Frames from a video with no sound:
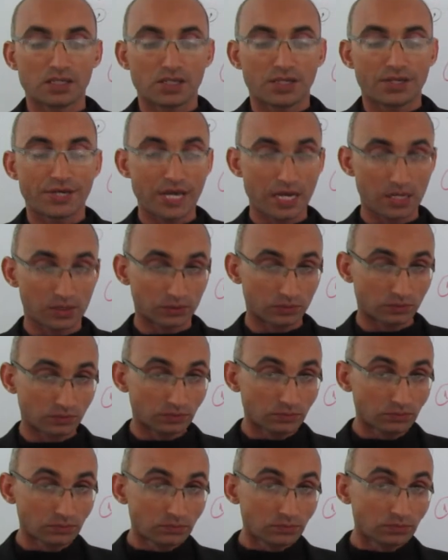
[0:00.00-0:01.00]

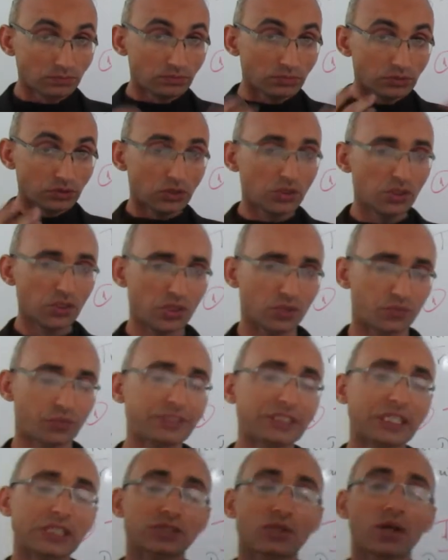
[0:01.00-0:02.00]
Now,
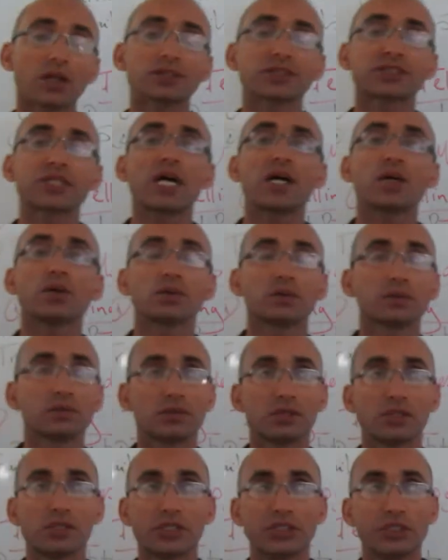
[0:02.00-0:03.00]
critics
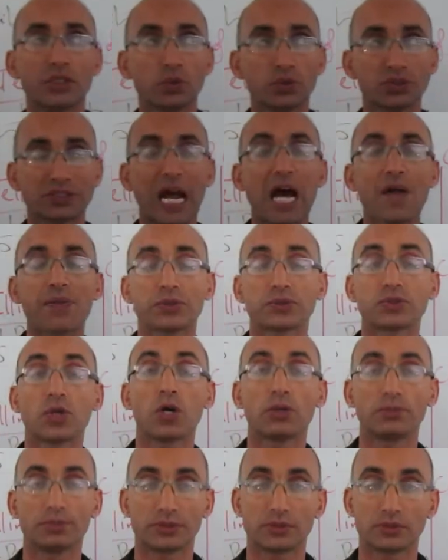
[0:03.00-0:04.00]
also use other
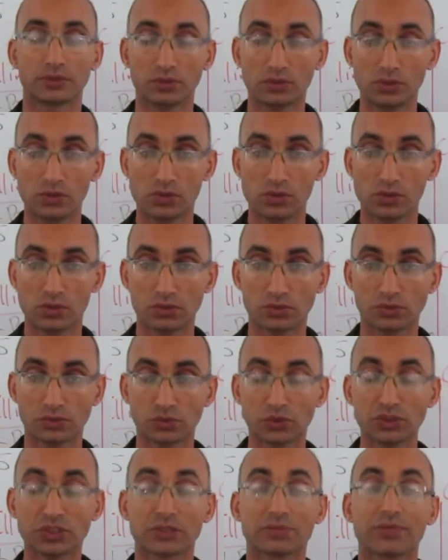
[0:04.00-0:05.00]
terms
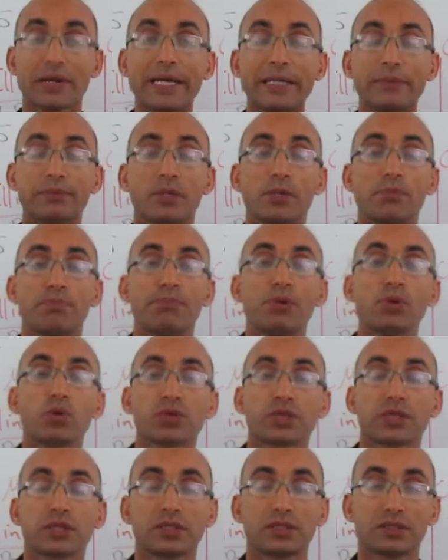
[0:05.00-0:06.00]
to describe
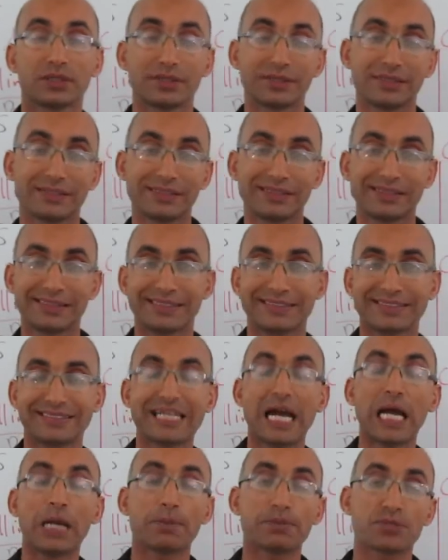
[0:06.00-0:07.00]
both
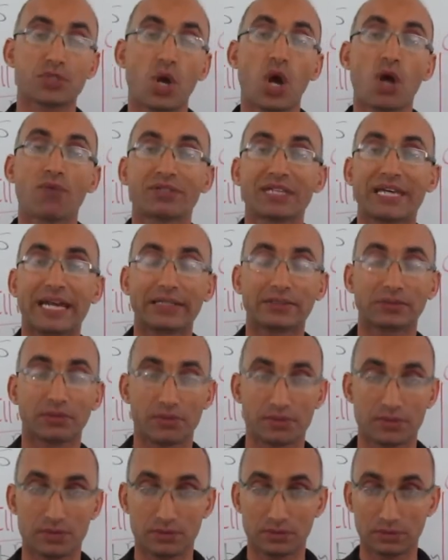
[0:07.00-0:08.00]
types of
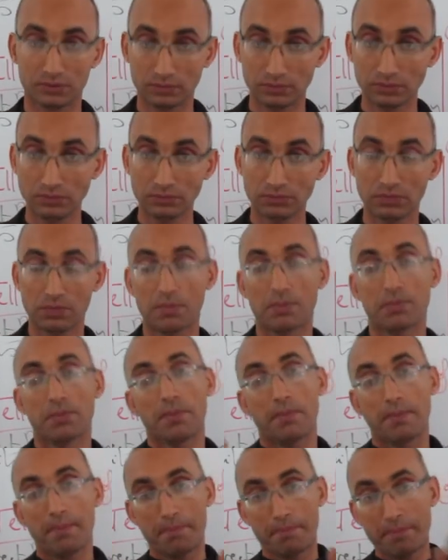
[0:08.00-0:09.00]
characters.
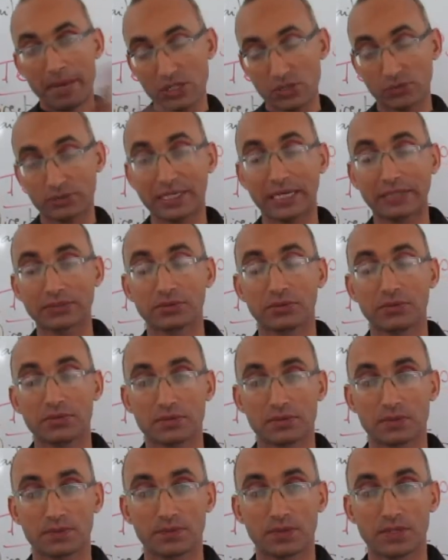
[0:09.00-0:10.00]
Major
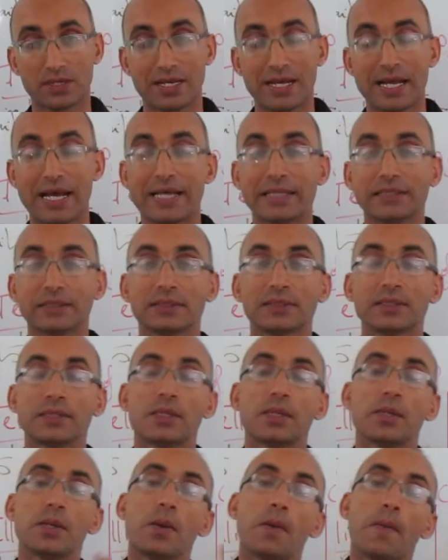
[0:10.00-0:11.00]
characters
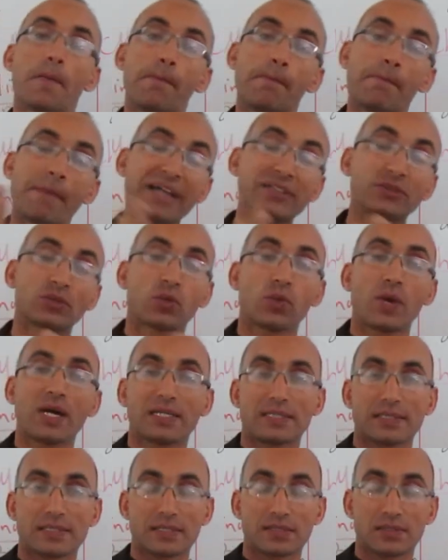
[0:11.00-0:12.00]
and minor
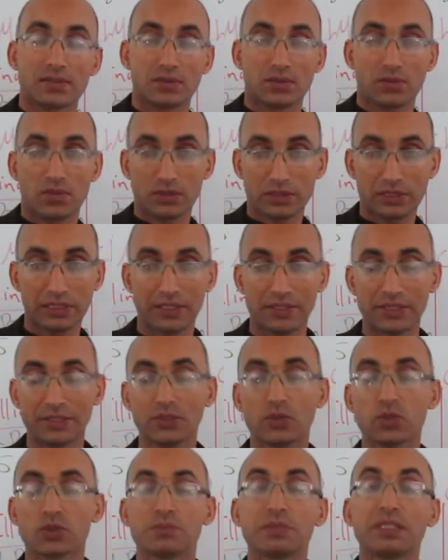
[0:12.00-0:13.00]
ones. Okay, they
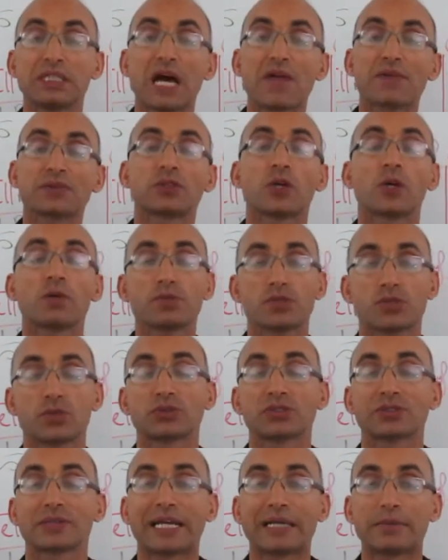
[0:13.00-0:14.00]
use many other terms to
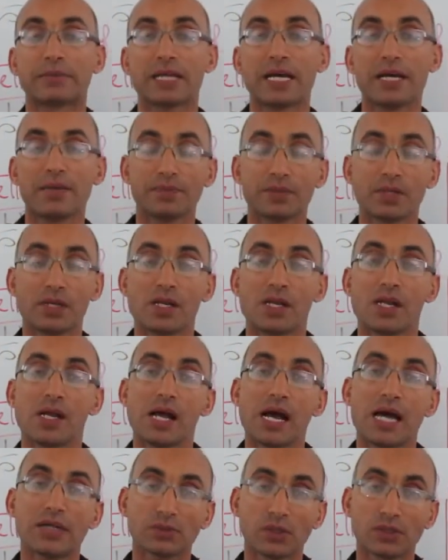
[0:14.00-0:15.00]
describe them
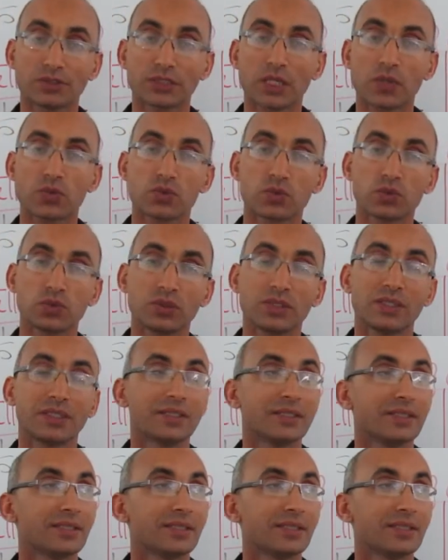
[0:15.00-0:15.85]
and also to